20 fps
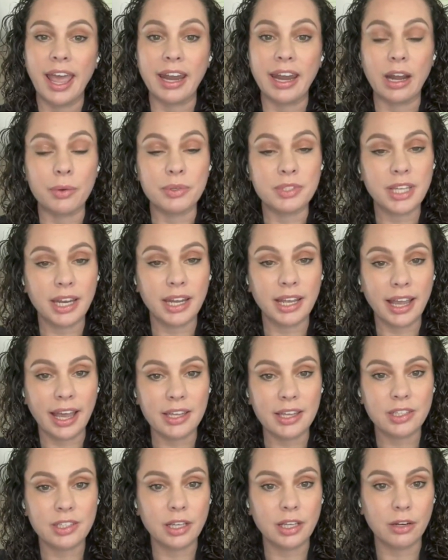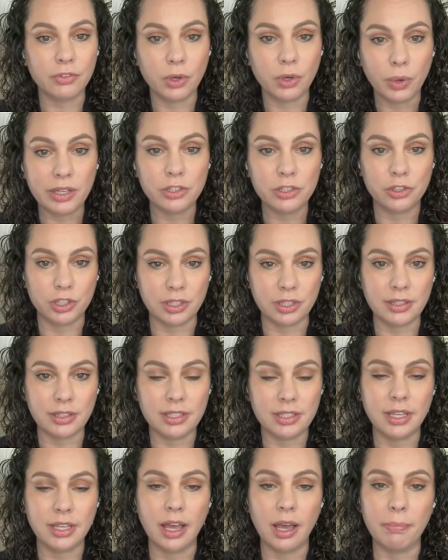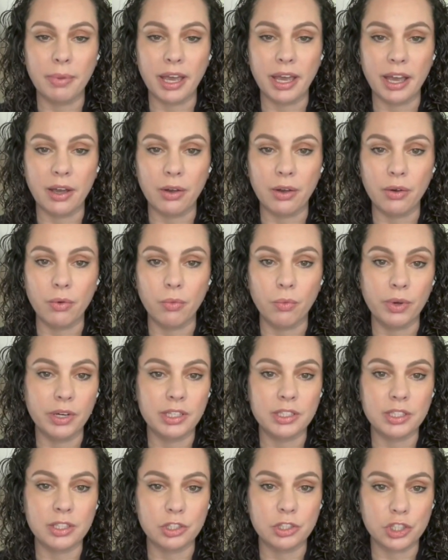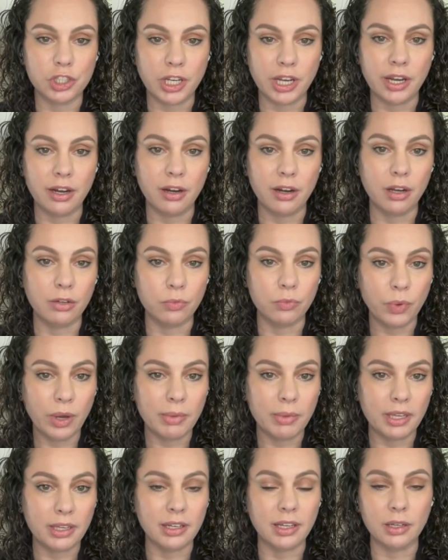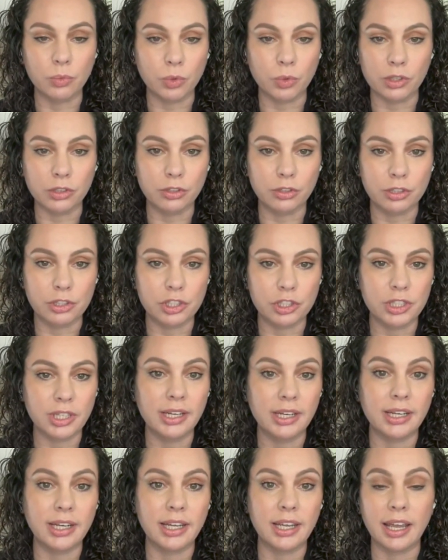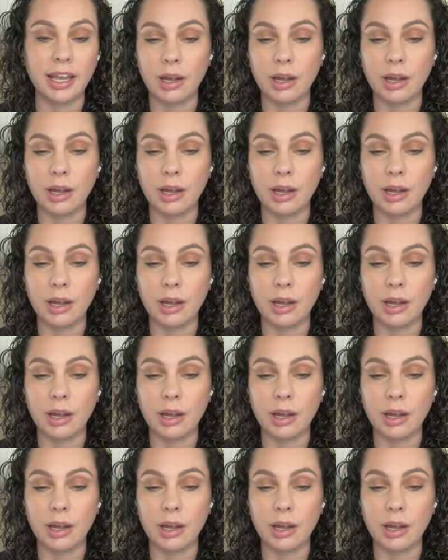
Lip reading: And I was getting asked a lot of questions about what is the share of women in world Christianity,